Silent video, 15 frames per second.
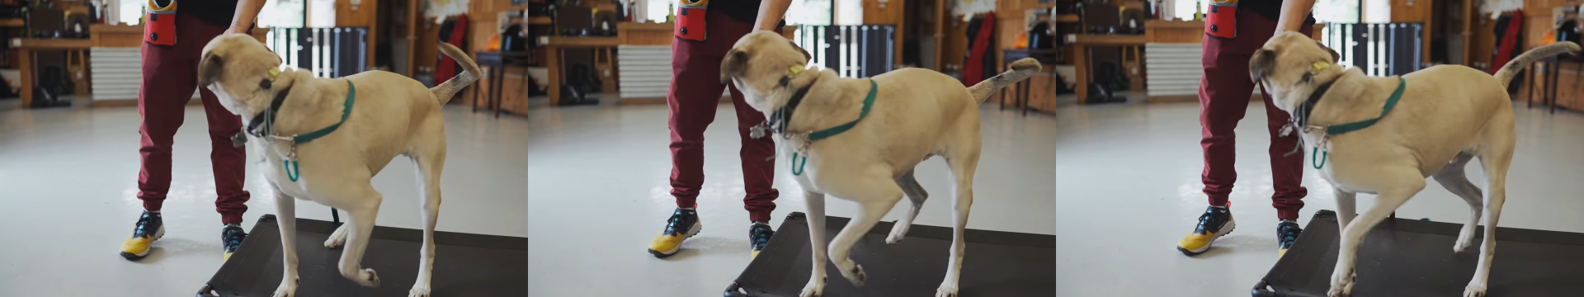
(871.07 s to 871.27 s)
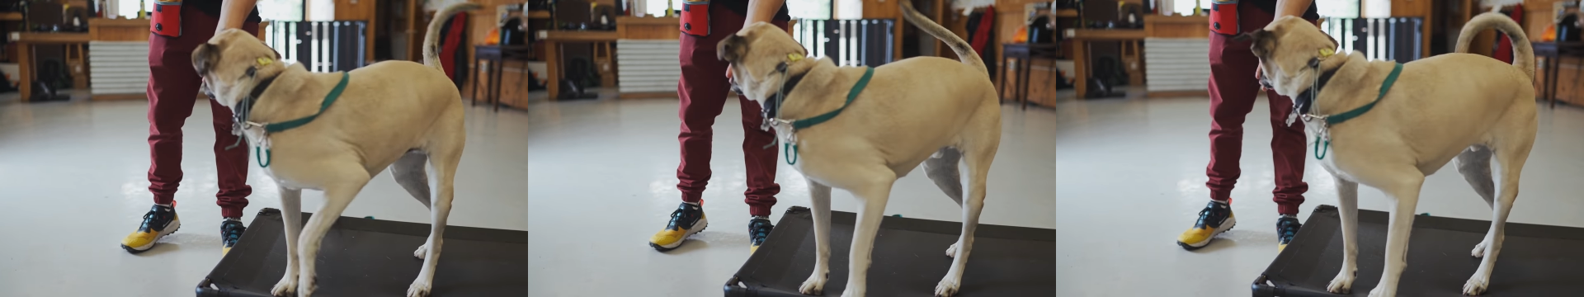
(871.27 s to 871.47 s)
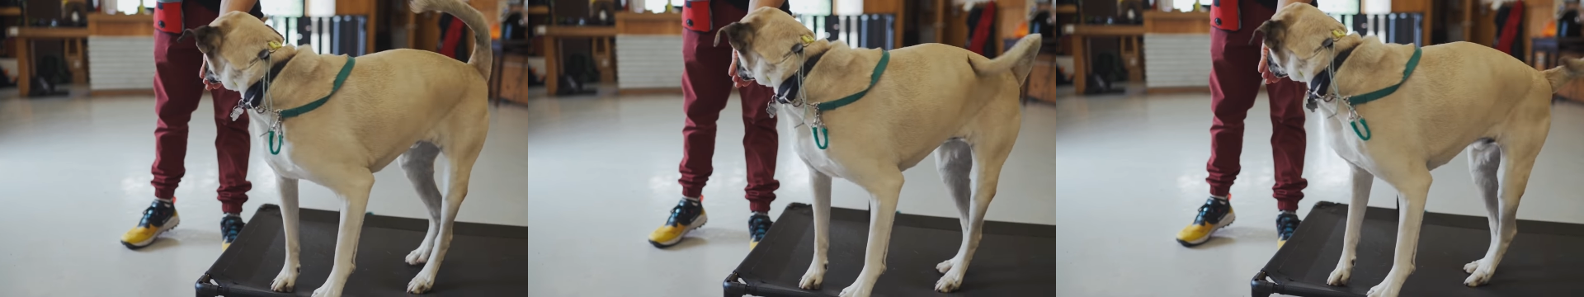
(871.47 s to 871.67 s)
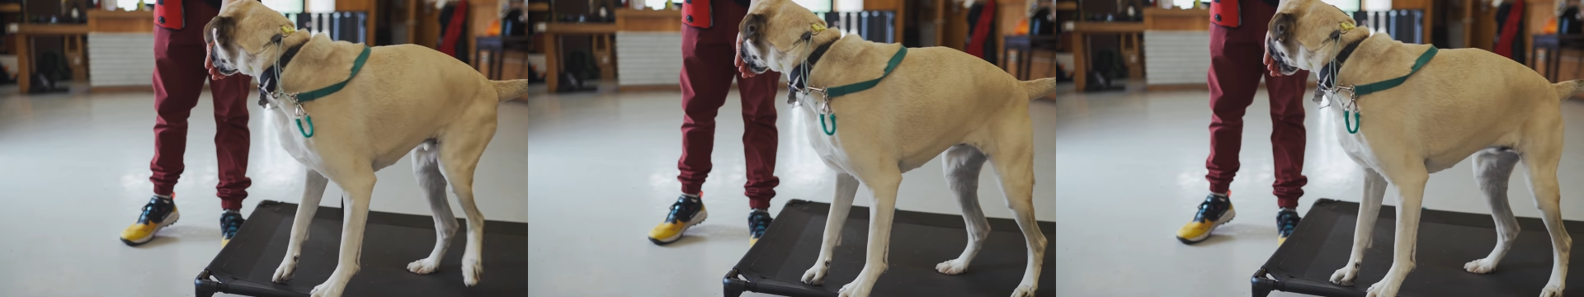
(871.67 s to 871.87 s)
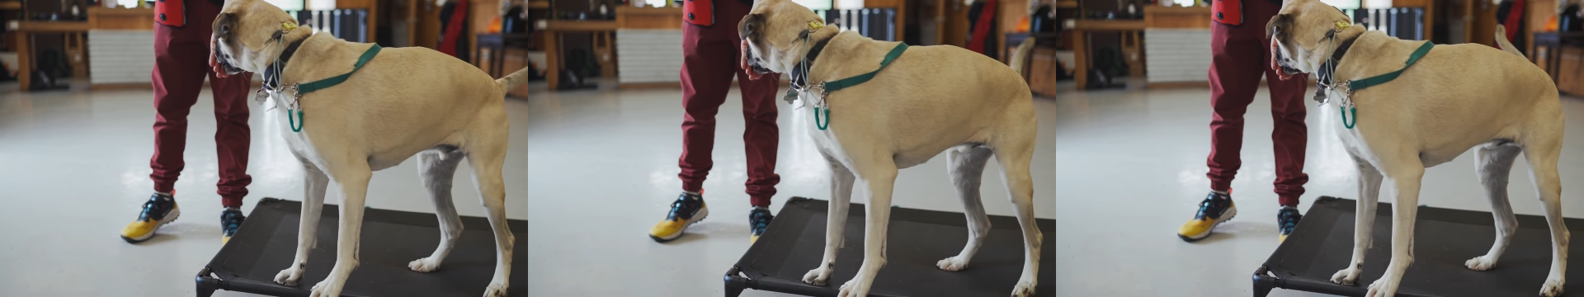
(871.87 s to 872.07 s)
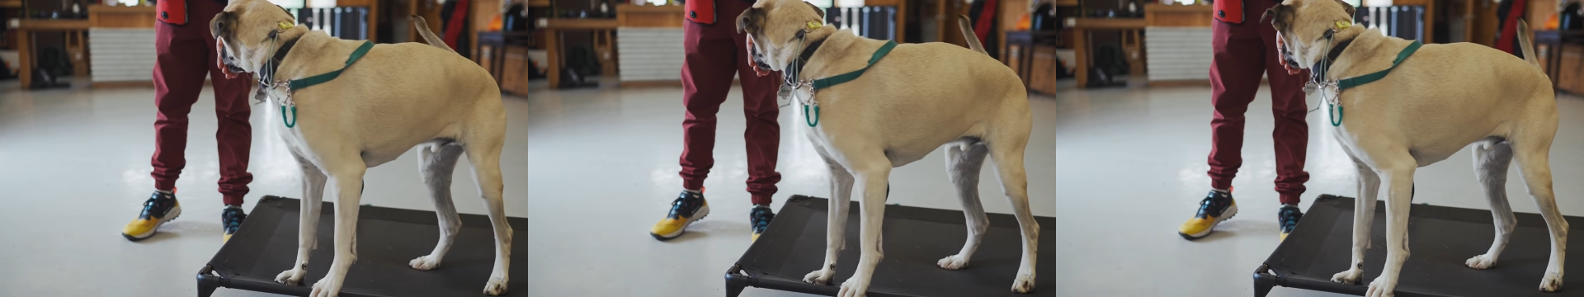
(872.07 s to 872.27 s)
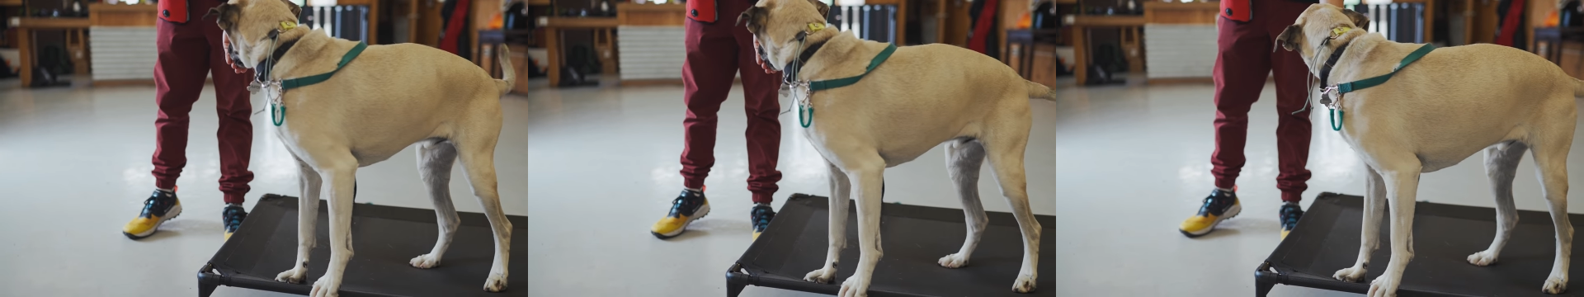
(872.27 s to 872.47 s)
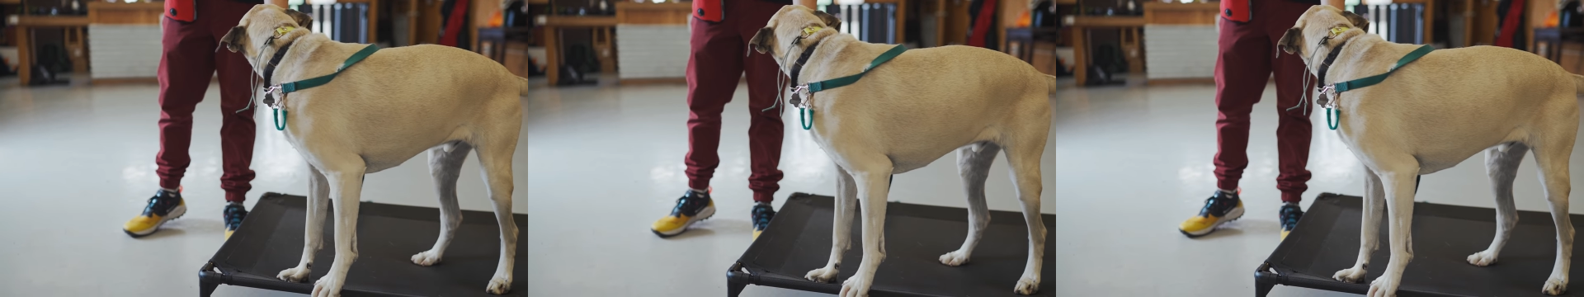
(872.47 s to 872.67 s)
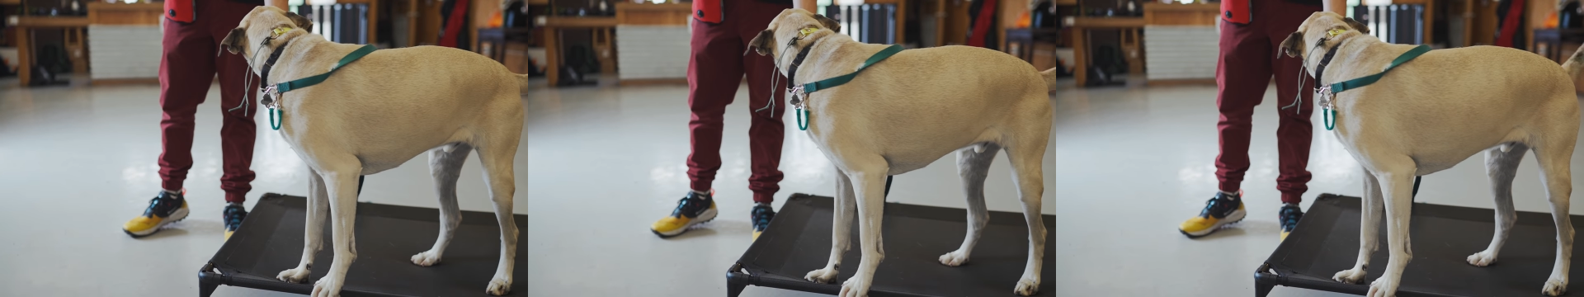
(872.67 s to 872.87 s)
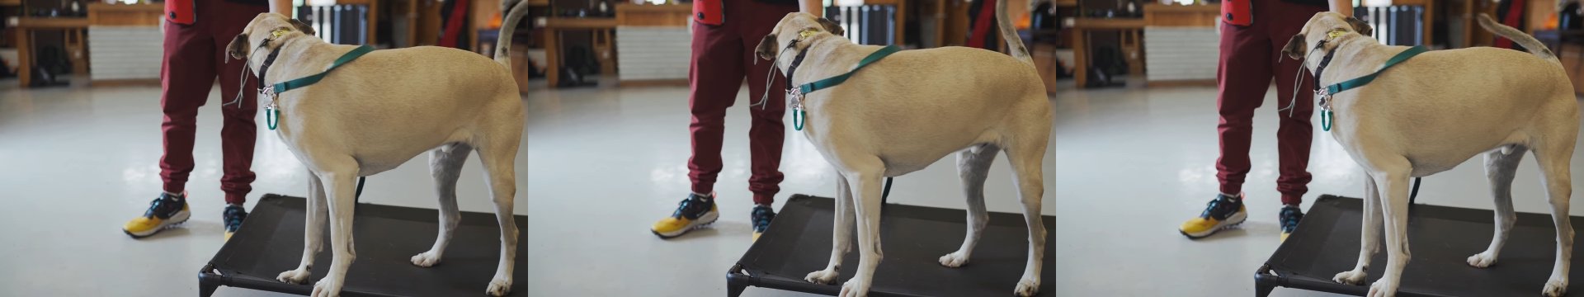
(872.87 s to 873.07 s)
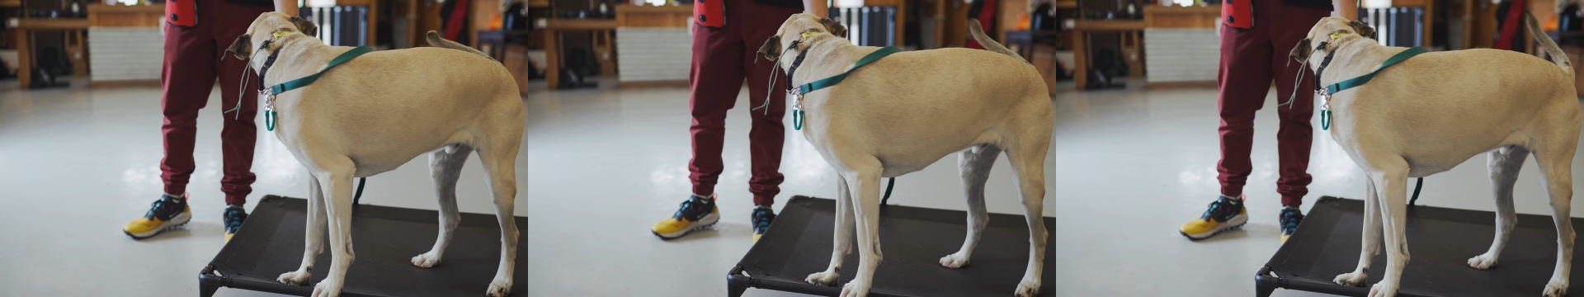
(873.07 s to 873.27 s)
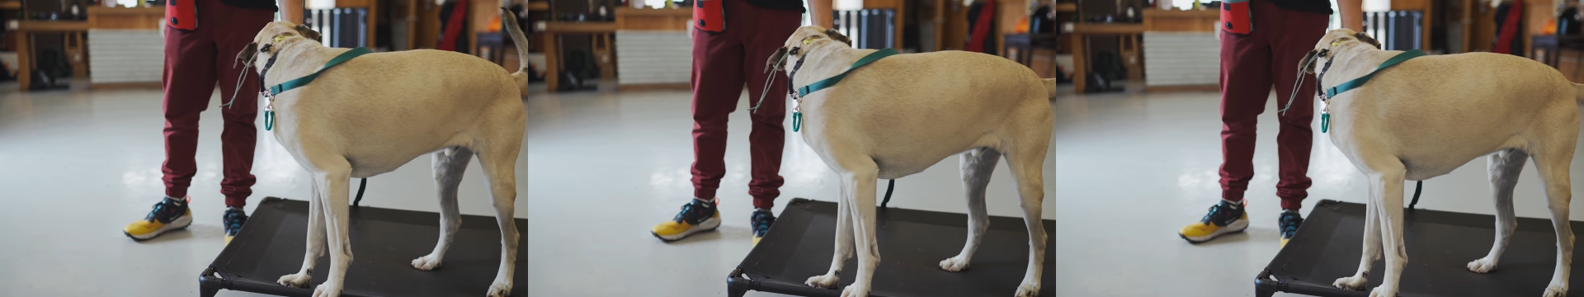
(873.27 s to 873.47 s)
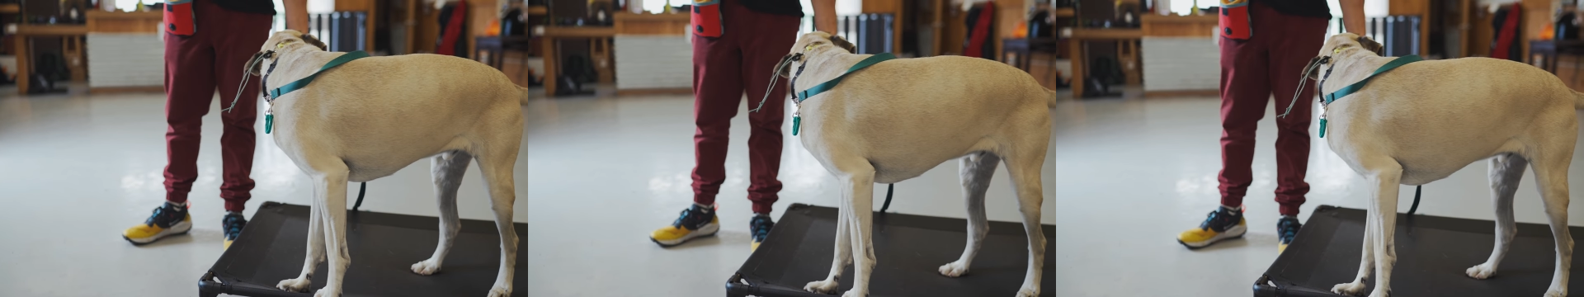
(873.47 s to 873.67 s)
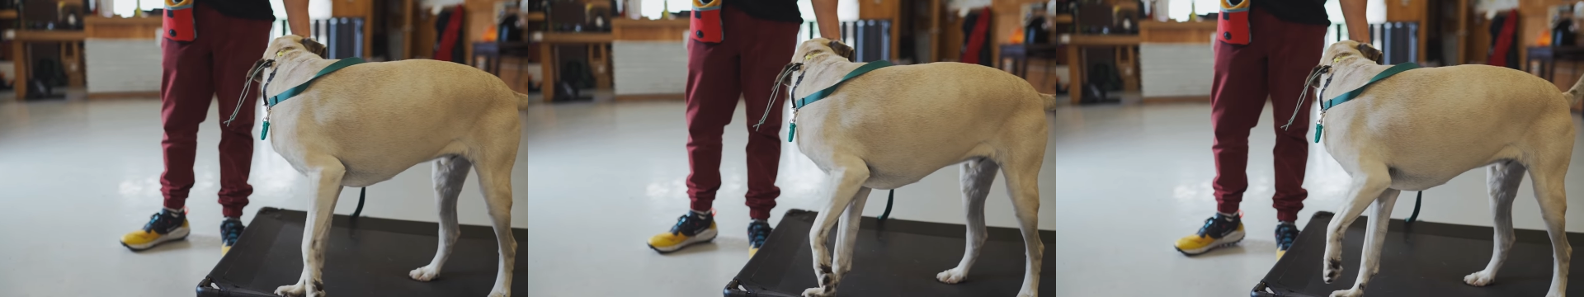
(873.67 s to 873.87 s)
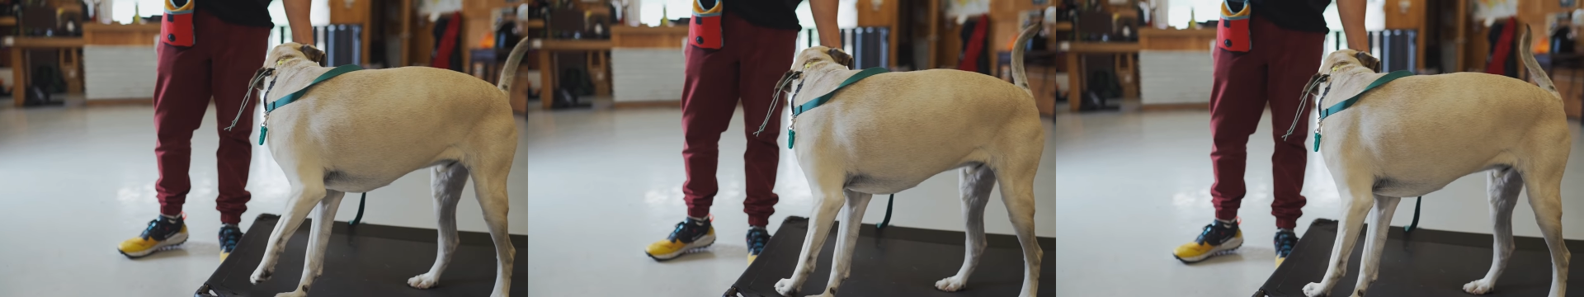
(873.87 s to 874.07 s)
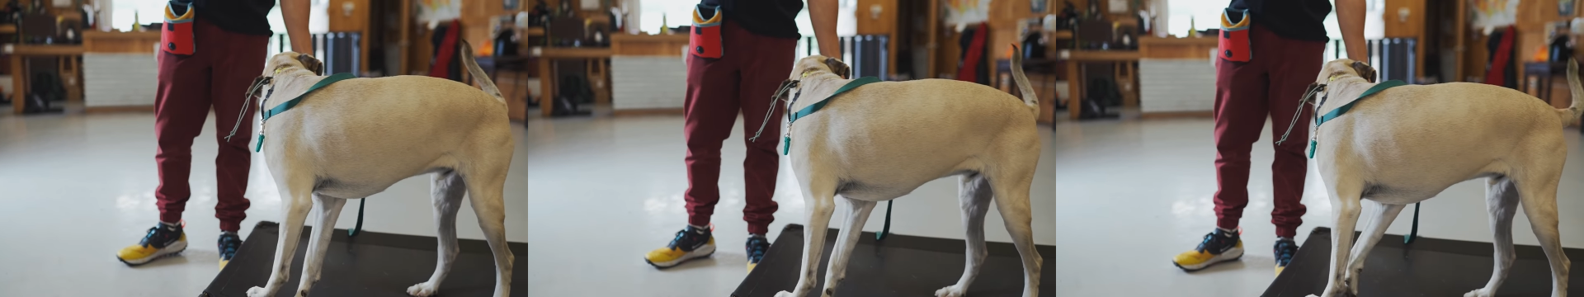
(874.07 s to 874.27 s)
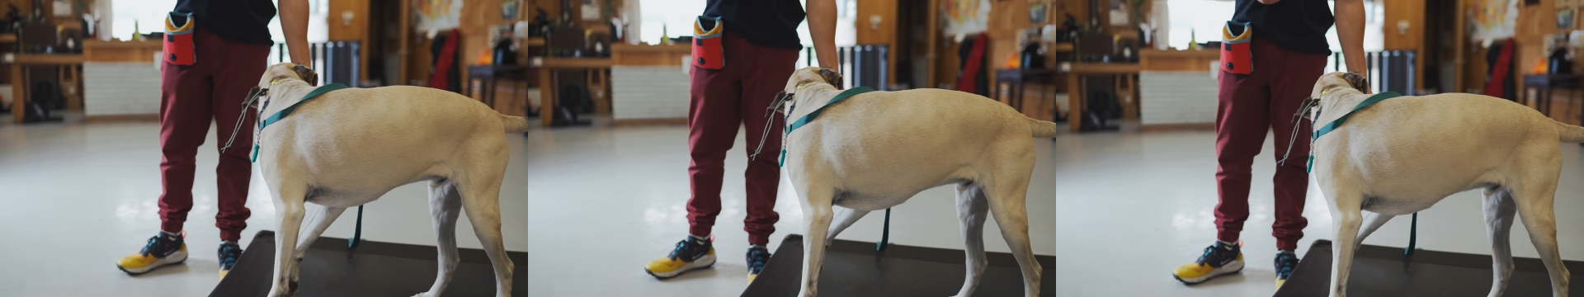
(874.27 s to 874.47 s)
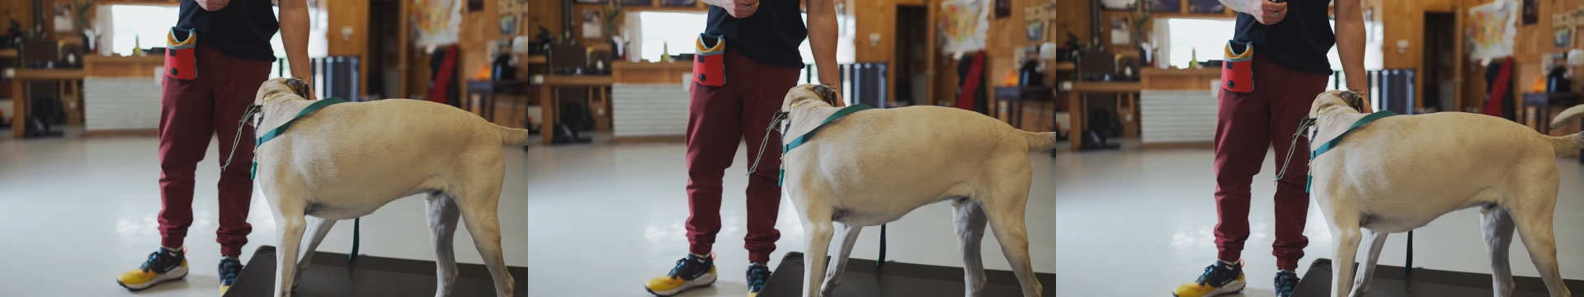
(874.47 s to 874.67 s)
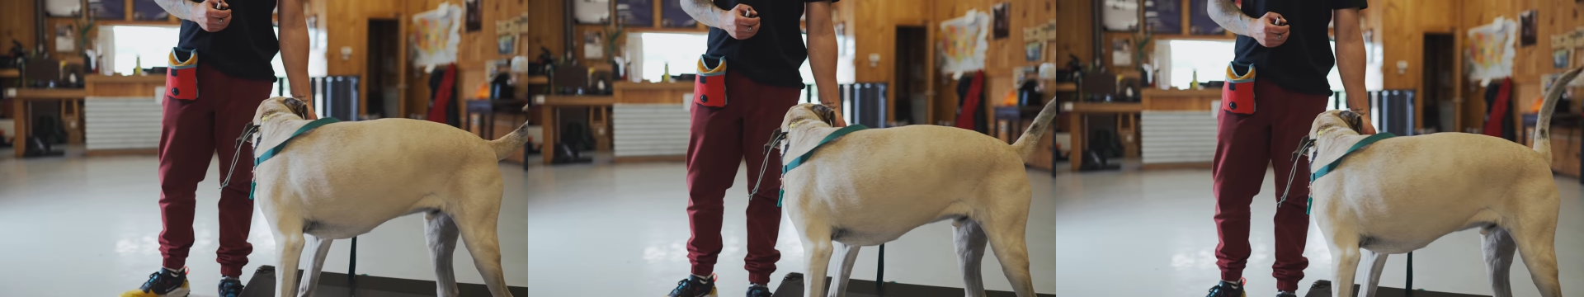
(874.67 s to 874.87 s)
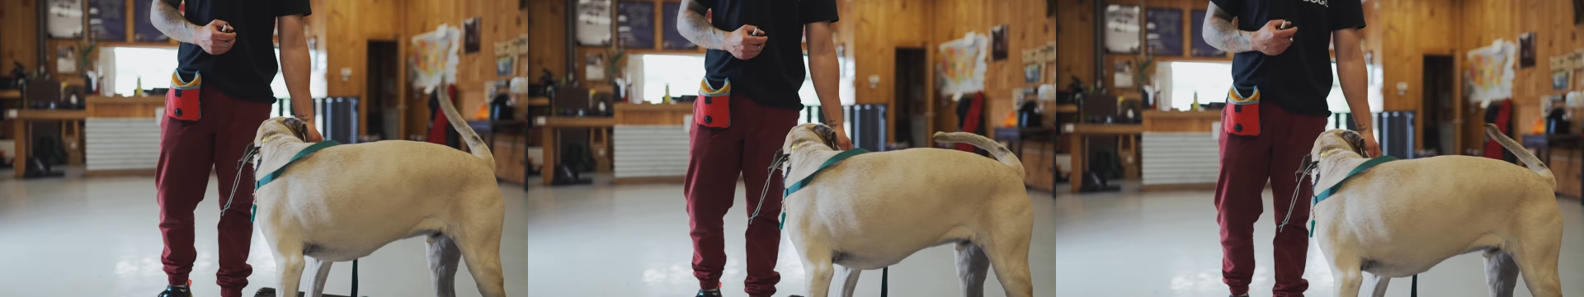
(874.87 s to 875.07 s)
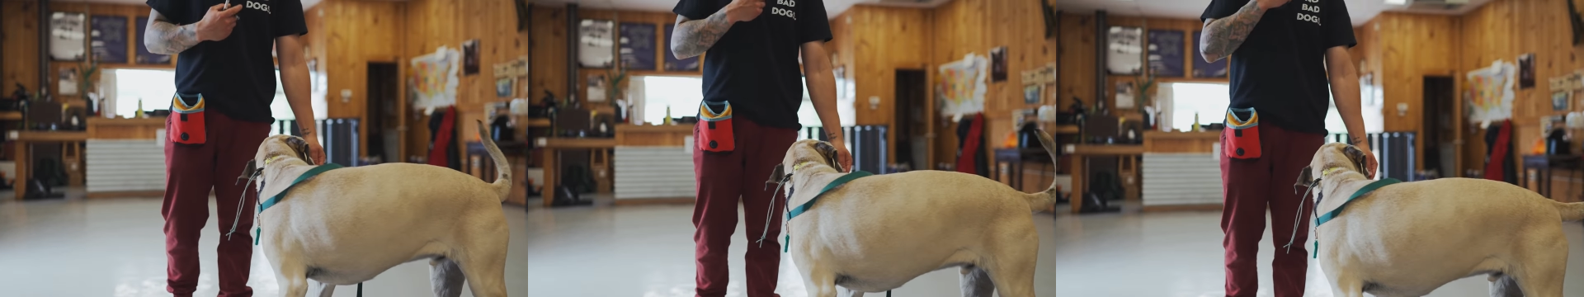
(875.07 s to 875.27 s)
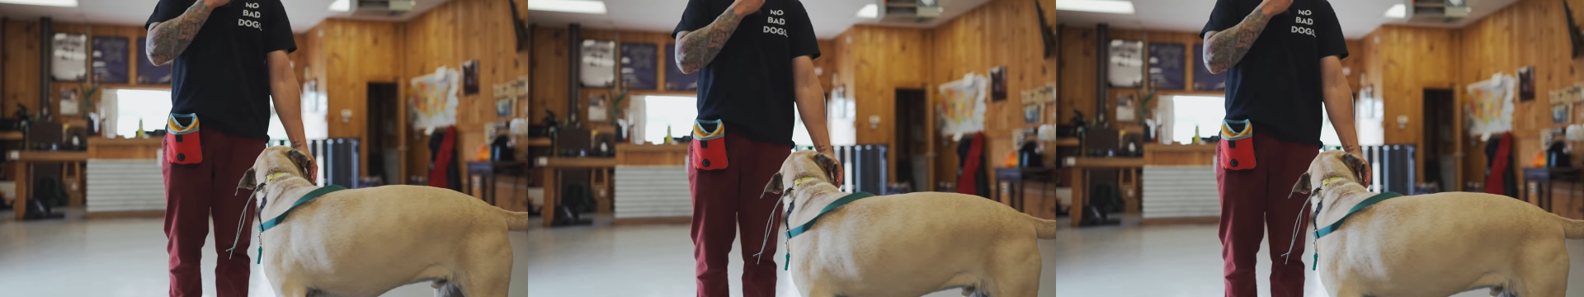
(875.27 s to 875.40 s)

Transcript: (no speaker visible)